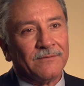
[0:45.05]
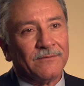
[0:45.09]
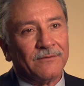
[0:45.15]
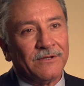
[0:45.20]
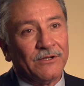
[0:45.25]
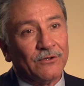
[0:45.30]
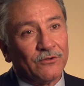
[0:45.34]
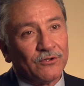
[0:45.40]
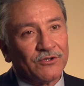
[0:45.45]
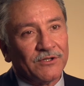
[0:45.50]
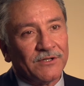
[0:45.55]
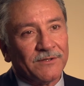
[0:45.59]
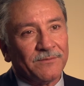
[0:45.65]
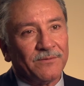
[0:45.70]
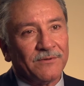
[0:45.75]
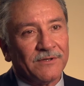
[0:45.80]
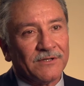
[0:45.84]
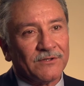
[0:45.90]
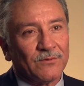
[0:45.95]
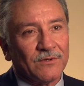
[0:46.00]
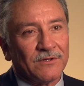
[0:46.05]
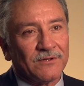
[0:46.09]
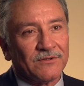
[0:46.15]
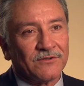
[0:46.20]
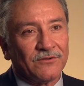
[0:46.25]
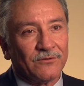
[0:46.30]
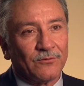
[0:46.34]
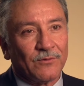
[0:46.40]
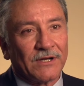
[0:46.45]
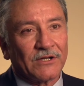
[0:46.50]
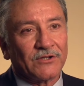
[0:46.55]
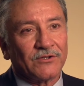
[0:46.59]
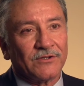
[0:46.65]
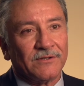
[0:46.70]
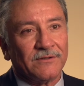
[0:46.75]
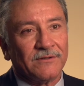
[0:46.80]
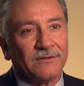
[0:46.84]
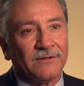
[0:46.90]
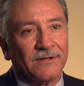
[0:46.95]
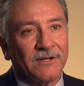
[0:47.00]
leadership as well as the
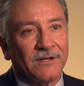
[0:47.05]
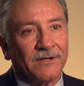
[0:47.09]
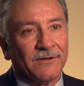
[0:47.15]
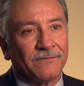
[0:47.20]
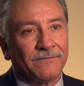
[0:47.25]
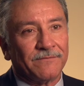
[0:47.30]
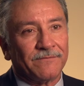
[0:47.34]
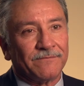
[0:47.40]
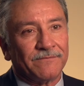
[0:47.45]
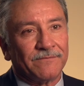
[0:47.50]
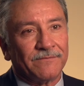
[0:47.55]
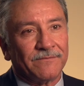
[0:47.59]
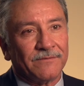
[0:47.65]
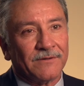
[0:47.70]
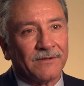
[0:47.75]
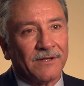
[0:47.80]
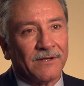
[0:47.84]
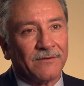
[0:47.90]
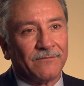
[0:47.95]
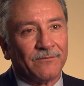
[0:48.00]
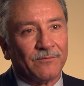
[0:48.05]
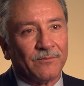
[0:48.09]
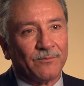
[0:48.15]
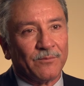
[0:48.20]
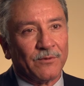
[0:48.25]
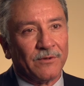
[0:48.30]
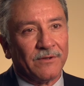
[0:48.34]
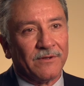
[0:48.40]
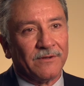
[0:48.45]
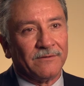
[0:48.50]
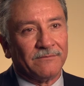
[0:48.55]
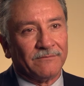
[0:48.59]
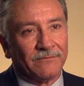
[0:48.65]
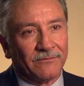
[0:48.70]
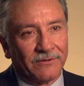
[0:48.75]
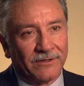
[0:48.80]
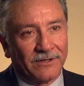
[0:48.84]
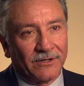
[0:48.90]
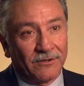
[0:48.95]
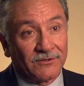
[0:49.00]
direction of, of
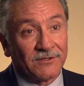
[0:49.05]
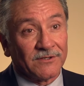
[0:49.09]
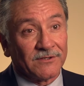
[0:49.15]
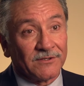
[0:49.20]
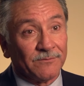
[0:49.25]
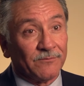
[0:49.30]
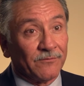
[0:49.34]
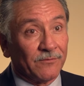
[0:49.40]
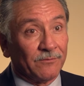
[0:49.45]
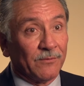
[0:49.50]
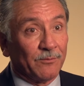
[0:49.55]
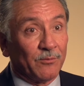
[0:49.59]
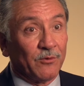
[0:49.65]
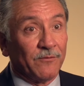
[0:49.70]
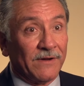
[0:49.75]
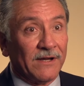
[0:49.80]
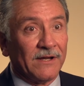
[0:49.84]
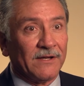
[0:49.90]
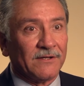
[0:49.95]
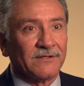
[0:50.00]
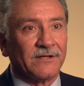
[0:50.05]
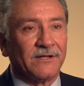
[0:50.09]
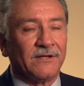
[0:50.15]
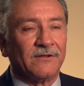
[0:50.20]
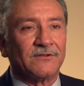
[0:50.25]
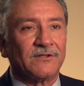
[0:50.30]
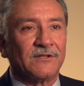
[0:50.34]
the health system, Prevea as a health